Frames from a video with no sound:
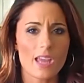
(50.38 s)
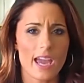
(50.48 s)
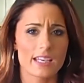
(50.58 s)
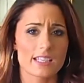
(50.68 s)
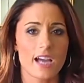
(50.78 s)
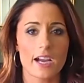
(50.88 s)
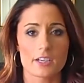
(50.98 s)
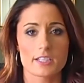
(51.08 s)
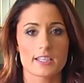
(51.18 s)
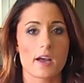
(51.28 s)
any
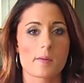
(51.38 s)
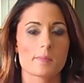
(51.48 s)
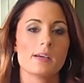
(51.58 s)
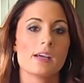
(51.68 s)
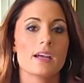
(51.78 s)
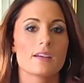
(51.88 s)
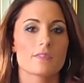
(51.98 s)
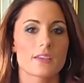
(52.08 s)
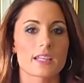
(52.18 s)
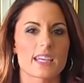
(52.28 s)
tiresome
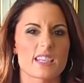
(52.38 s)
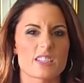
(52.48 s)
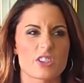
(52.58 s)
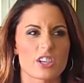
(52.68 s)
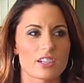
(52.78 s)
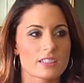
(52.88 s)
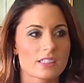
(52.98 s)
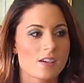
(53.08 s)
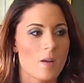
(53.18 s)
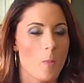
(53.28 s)
feelings, or
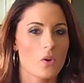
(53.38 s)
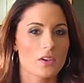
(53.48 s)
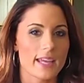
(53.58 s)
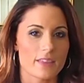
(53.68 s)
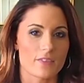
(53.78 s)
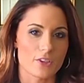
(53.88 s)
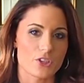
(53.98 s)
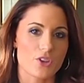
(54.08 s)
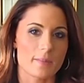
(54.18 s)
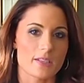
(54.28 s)
more like the
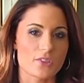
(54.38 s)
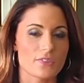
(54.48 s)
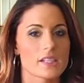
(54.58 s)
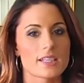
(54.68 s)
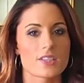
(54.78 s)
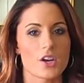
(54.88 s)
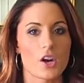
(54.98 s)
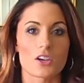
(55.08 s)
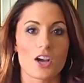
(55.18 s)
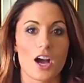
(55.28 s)
first trimester feelings, are
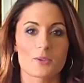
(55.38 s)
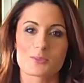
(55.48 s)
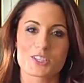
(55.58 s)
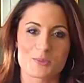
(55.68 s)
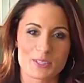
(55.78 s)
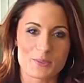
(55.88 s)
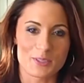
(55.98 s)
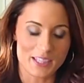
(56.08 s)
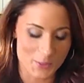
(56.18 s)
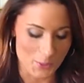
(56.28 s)
all gone, which is really,
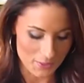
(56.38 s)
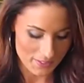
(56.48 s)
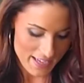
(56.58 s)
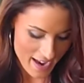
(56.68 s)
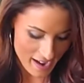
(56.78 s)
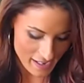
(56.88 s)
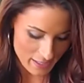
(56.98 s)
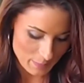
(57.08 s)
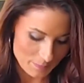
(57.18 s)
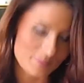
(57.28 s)
really cool.
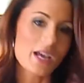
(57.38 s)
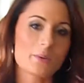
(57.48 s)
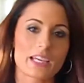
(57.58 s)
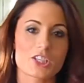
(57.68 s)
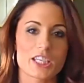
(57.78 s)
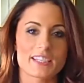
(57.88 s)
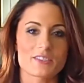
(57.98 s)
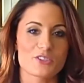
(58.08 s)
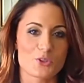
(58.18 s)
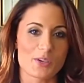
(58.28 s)
Now we actually get
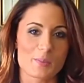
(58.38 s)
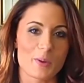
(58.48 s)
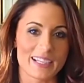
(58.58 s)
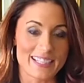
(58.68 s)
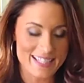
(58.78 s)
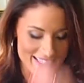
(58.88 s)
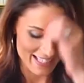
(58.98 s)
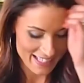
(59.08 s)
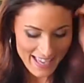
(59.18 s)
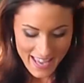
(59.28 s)
to enjoy the
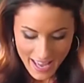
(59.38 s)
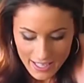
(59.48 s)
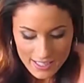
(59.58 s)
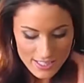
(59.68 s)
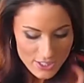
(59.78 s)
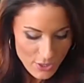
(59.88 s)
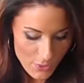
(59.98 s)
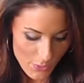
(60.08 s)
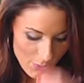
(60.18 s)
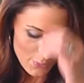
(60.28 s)
pregnancy.
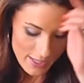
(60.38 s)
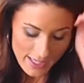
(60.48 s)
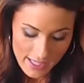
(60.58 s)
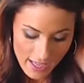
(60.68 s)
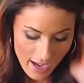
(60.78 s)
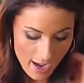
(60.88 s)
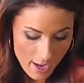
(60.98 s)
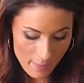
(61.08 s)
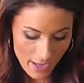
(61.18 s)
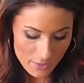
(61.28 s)
So
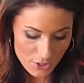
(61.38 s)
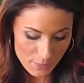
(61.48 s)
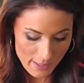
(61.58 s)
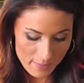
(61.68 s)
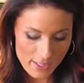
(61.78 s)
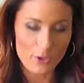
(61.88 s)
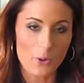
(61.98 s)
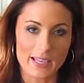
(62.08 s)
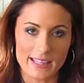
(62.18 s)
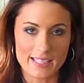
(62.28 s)
how's your baby
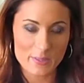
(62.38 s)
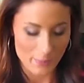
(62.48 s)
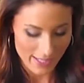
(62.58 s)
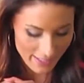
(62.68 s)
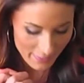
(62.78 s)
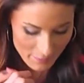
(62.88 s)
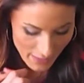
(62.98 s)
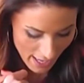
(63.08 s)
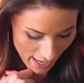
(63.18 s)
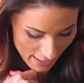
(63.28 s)
growing this week?
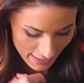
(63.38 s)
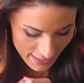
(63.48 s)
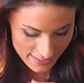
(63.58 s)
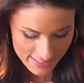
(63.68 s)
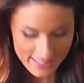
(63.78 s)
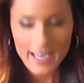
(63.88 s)
It's